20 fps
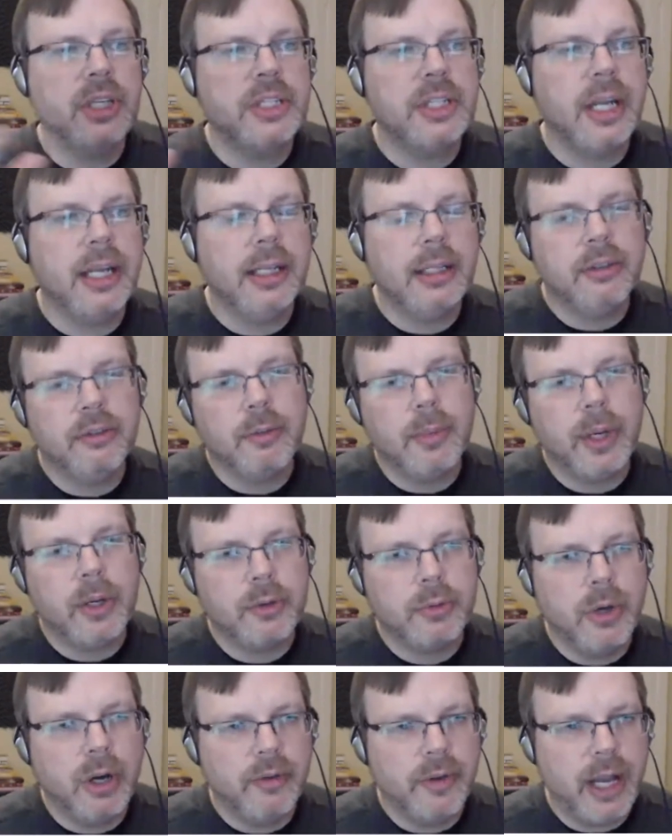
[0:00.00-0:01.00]
are going to stay in there for
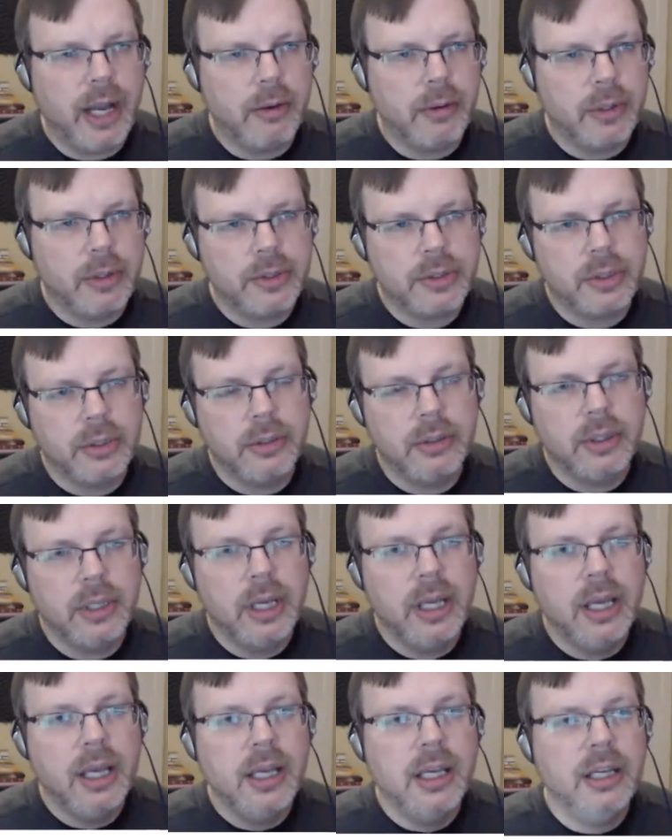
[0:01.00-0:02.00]
about 12 hours.
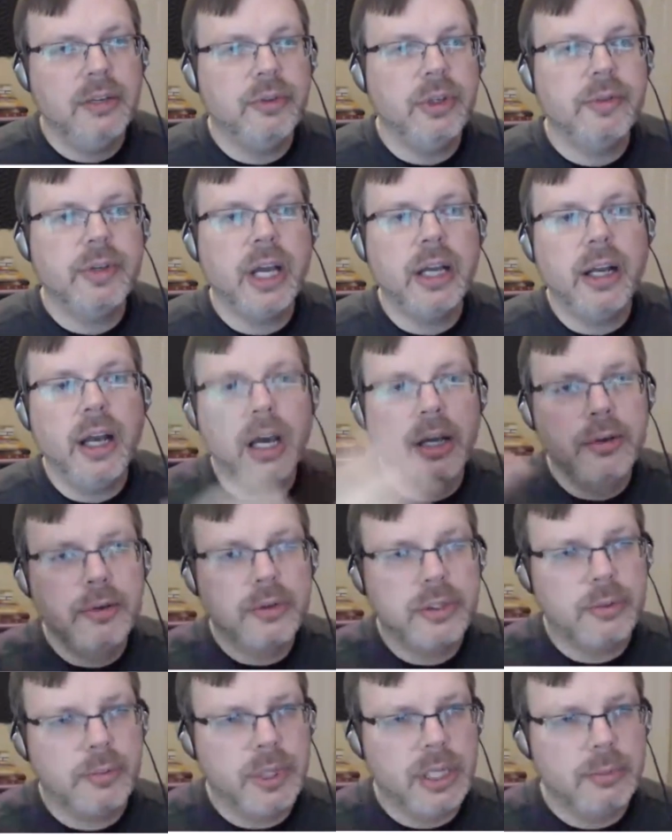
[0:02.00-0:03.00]
If we've got
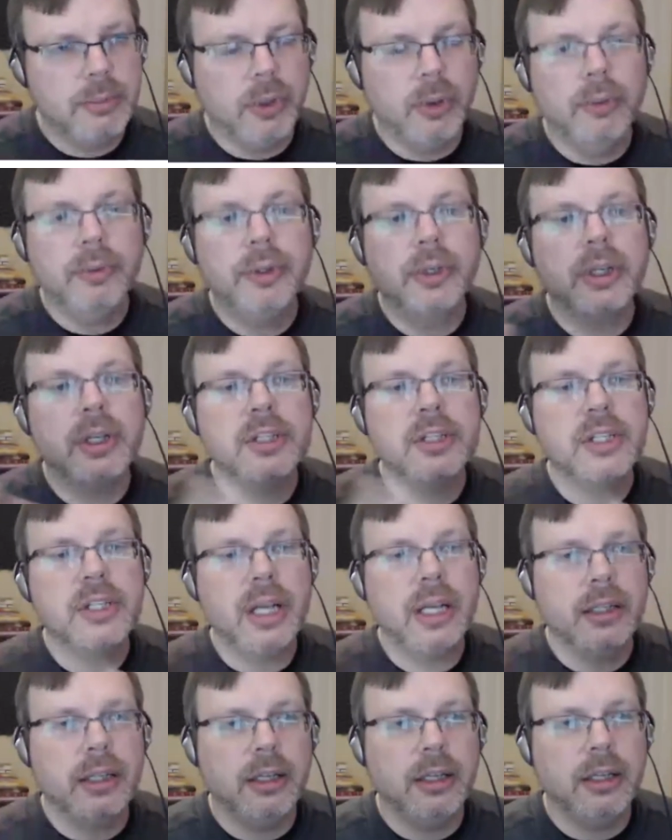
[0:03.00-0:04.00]
hundreds of people, they're going to
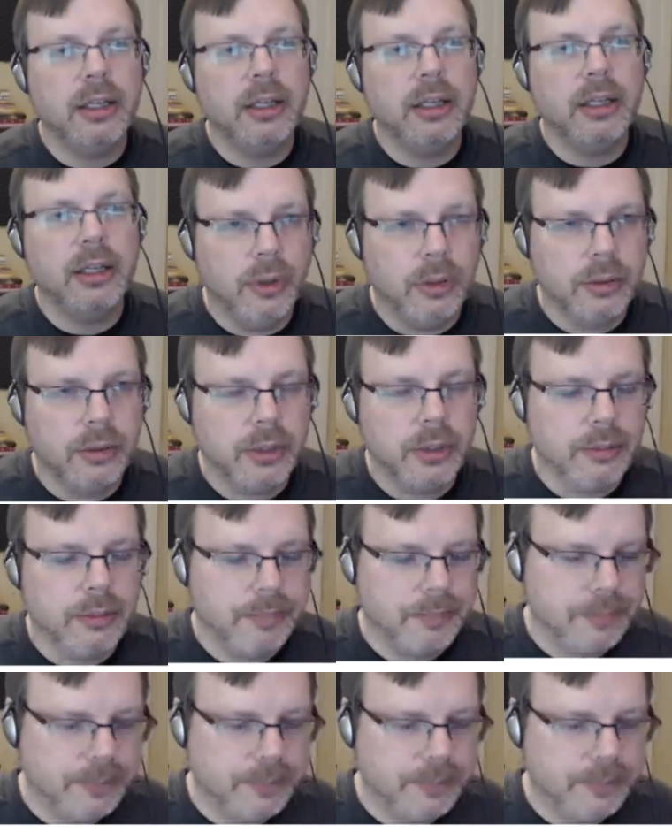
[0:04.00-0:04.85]
stay in there for longer.